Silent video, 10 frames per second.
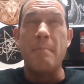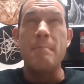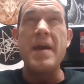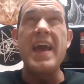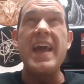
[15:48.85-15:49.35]

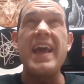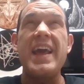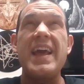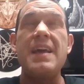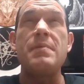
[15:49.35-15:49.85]

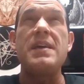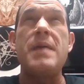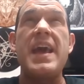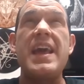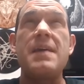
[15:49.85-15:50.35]
maybe,
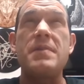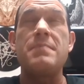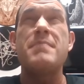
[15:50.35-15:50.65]
maybe,